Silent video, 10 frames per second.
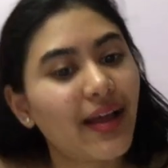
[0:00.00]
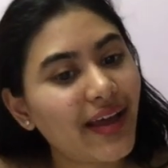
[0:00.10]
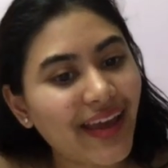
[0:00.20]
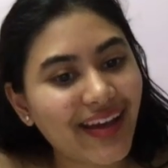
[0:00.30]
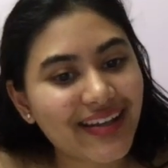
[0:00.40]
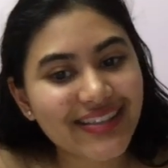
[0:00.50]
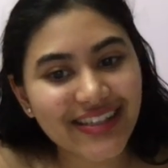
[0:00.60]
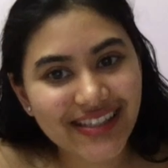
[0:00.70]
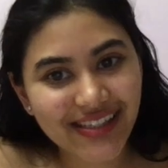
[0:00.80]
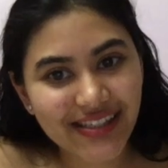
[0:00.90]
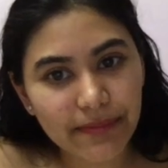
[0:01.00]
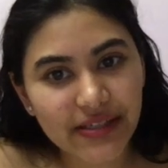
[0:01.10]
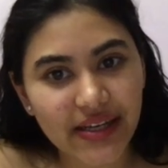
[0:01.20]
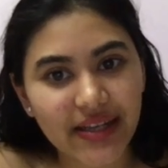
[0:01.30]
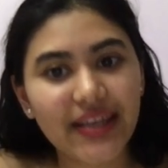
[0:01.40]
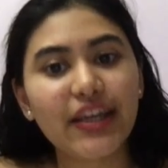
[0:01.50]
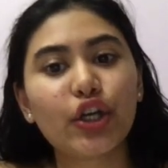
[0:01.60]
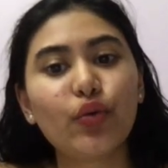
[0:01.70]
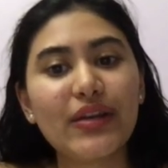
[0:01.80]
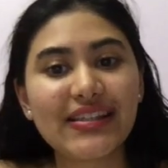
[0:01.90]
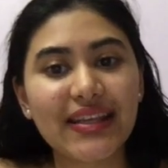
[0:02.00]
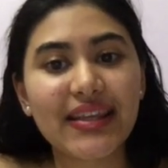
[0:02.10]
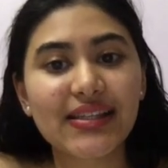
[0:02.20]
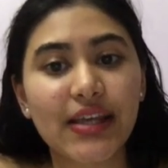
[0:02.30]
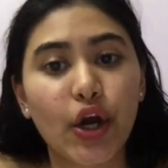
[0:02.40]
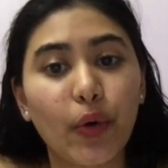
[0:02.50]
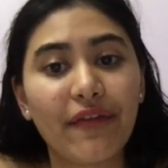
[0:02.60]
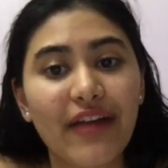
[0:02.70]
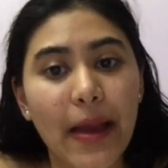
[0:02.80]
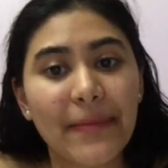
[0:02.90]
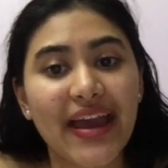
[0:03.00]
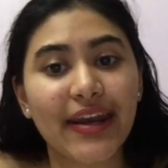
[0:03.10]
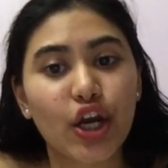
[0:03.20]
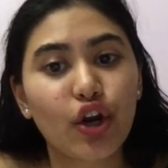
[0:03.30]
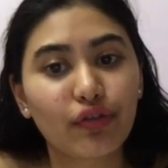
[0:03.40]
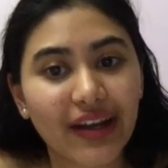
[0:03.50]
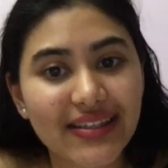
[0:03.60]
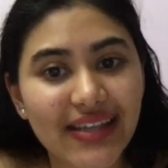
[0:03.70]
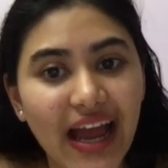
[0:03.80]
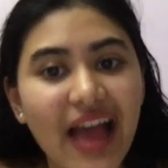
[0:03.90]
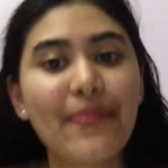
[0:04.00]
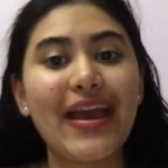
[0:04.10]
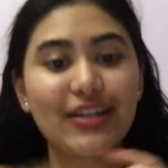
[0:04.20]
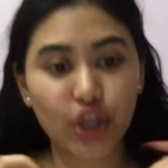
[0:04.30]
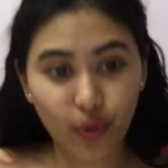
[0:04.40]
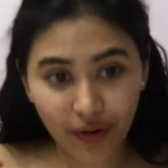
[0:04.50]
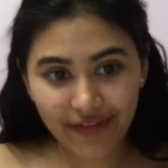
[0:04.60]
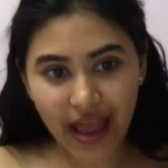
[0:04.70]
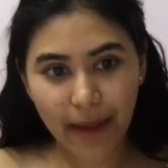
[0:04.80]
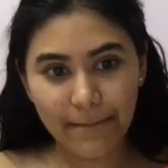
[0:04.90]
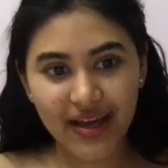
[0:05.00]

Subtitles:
And it's accepted. Here we did this in O of M N one time and O of M